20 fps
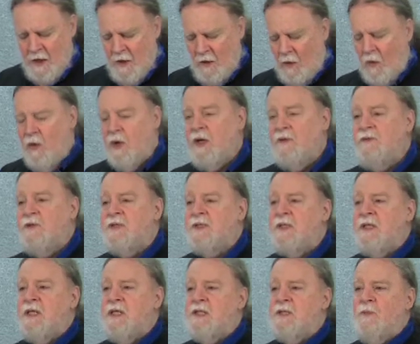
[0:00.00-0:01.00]
All of you
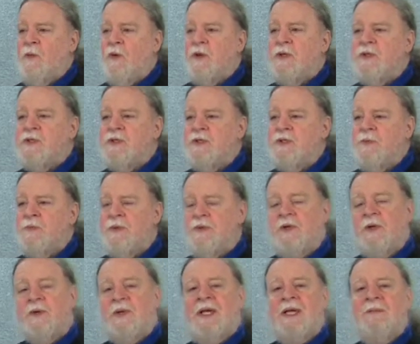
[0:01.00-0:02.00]
cities more concerned with
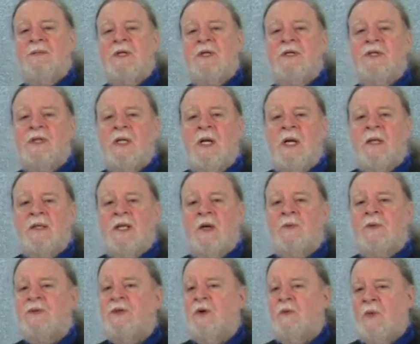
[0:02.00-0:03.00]
your image than
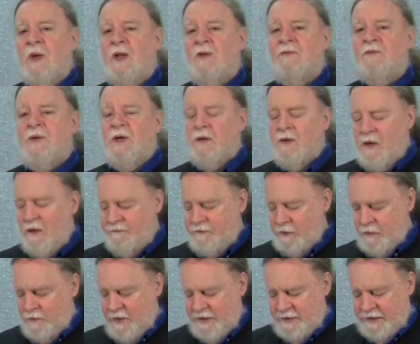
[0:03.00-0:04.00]
with the welfare of
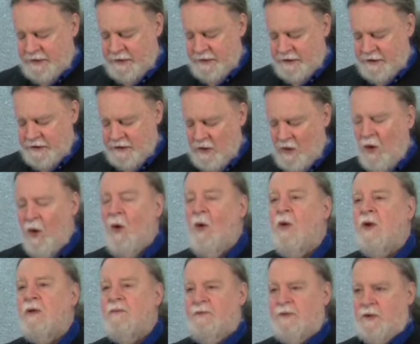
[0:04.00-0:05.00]
your residents.
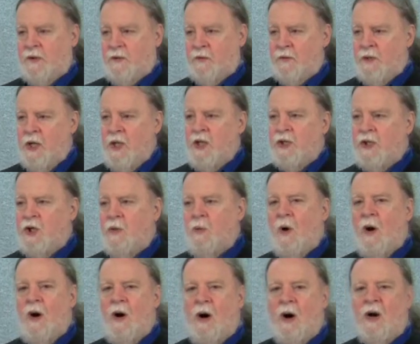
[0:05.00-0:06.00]
All of you, you
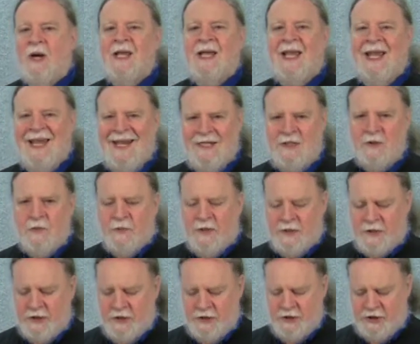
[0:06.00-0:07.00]
are
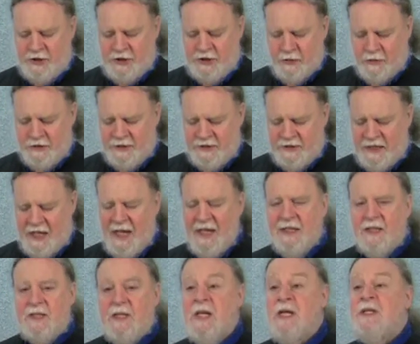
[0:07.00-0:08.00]
ignorant, short
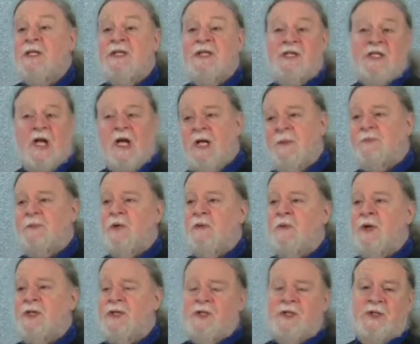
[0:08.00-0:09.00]
sighted, suck up the
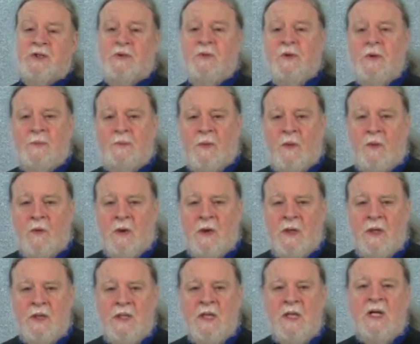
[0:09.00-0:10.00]
rich, screw the
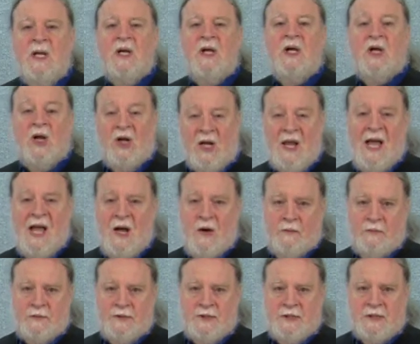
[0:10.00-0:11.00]
poor,
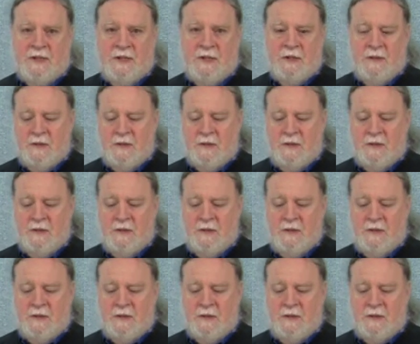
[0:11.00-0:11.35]
clowns.